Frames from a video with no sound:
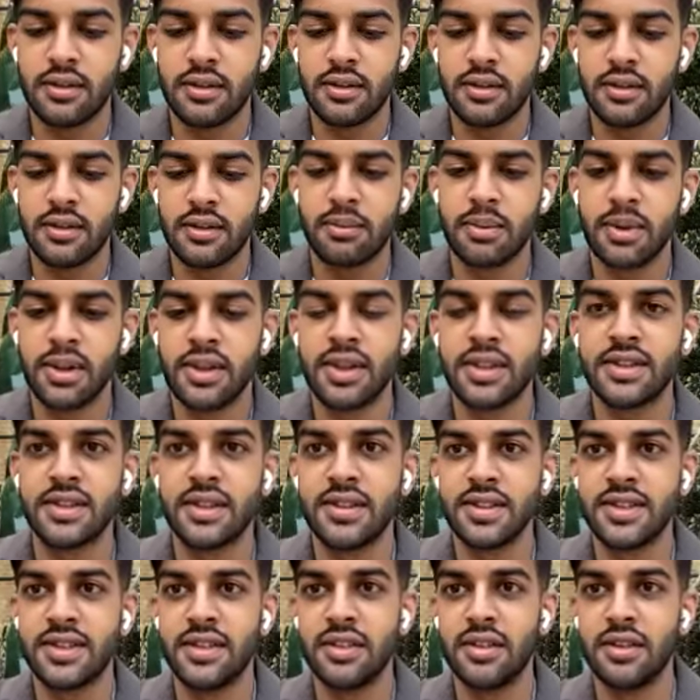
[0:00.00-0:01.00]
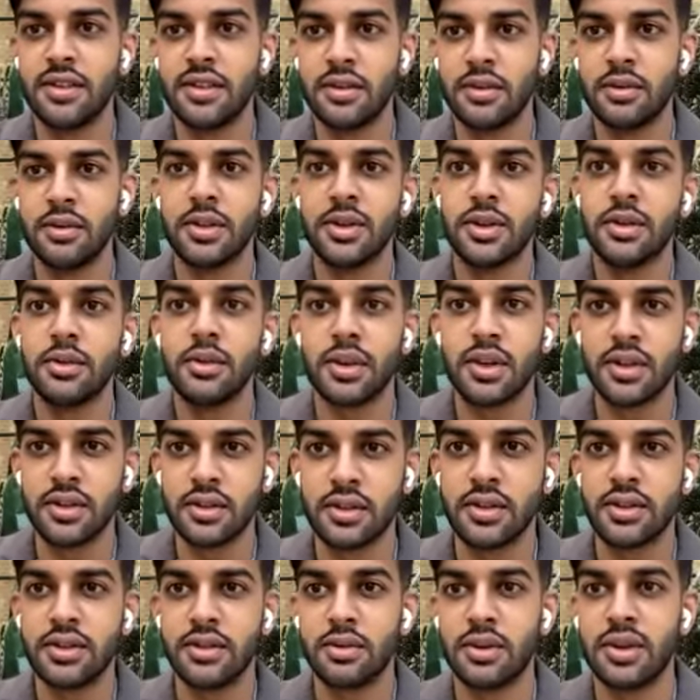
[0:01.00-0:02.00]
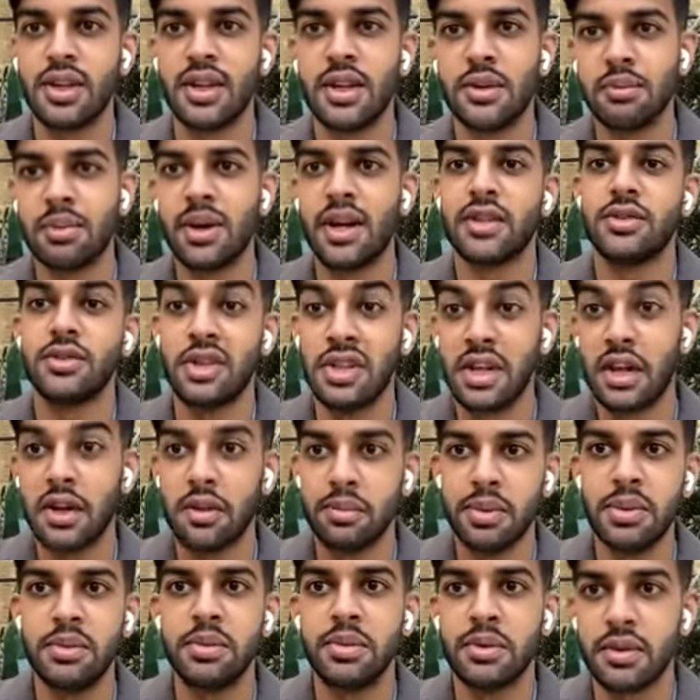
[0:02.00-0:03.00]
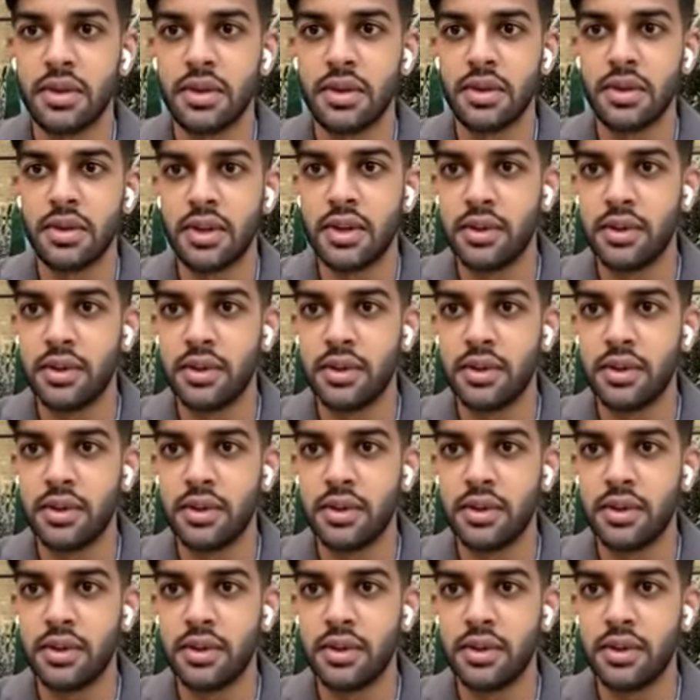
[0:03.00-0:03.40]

because obviously what you want to do is you want to impact, you want to help people, right?